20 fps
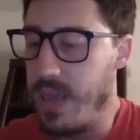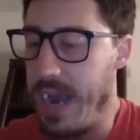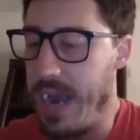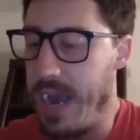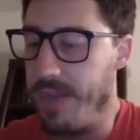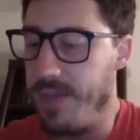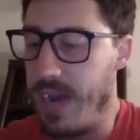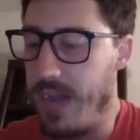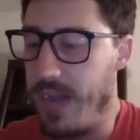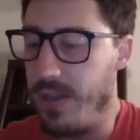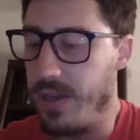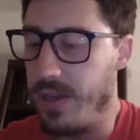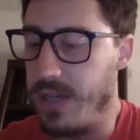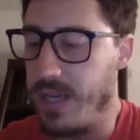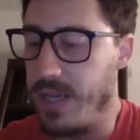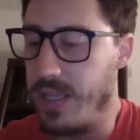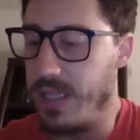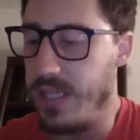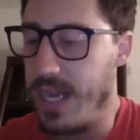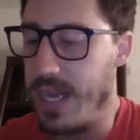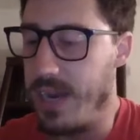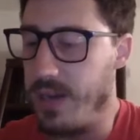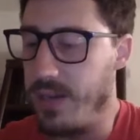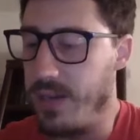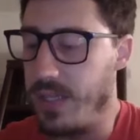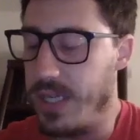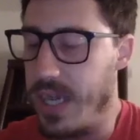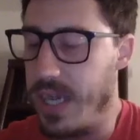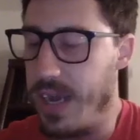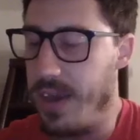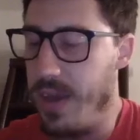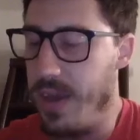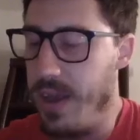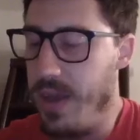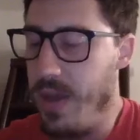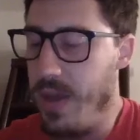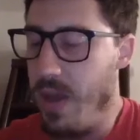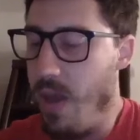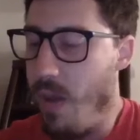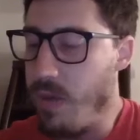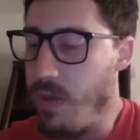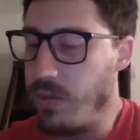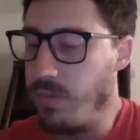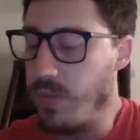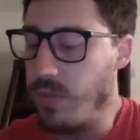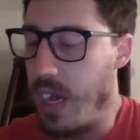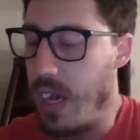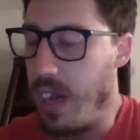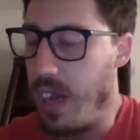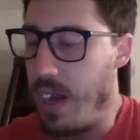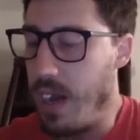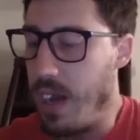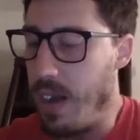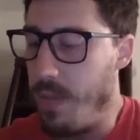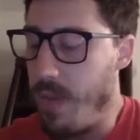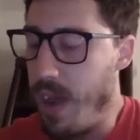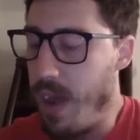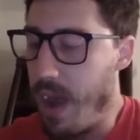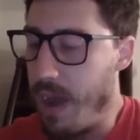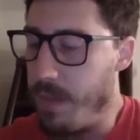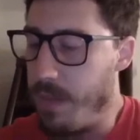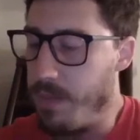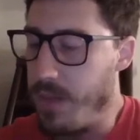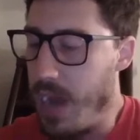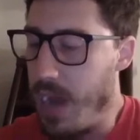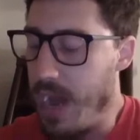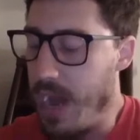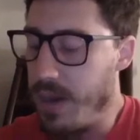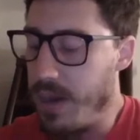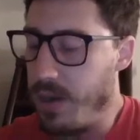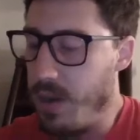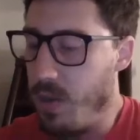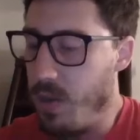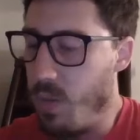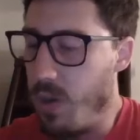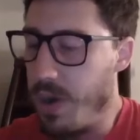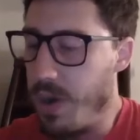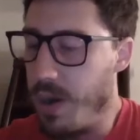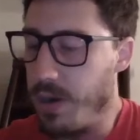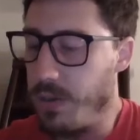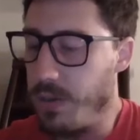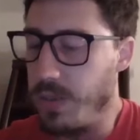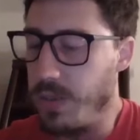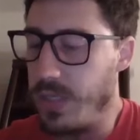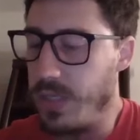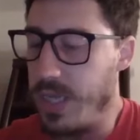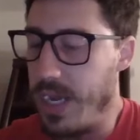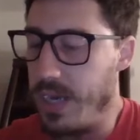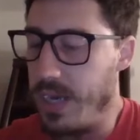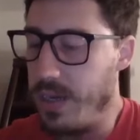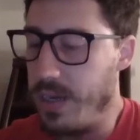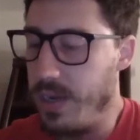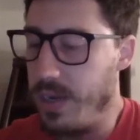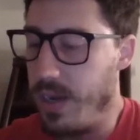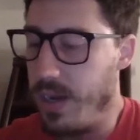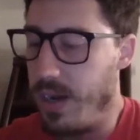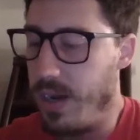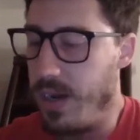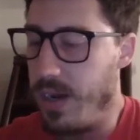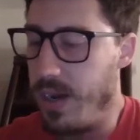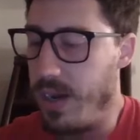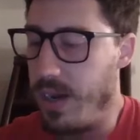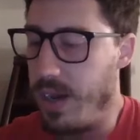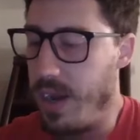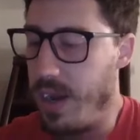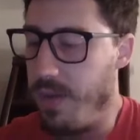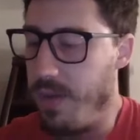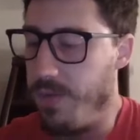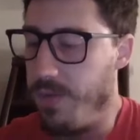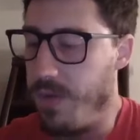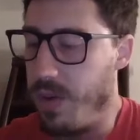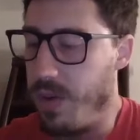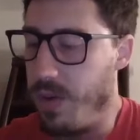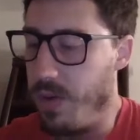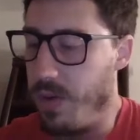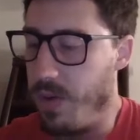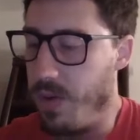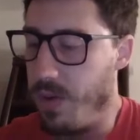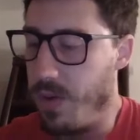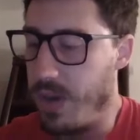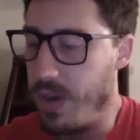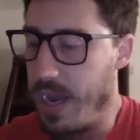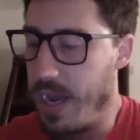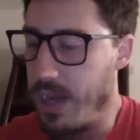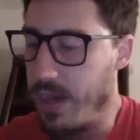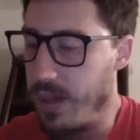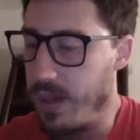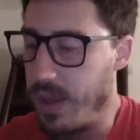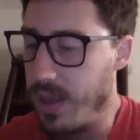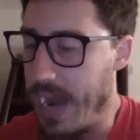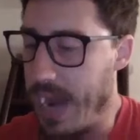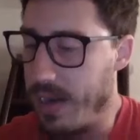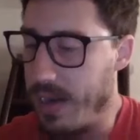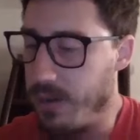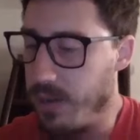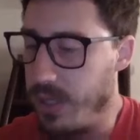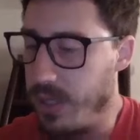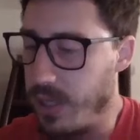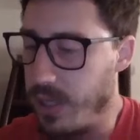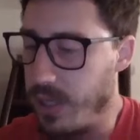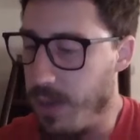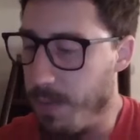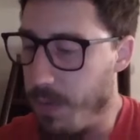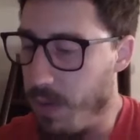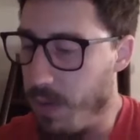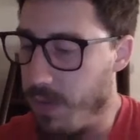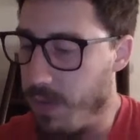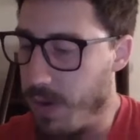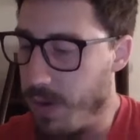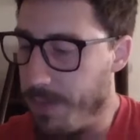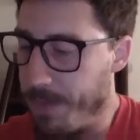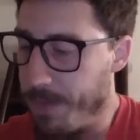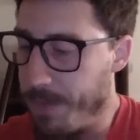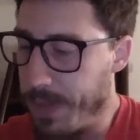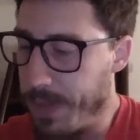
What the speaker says: I have not looked at the standards yet. I'm not 100% on if you can laterally jump over.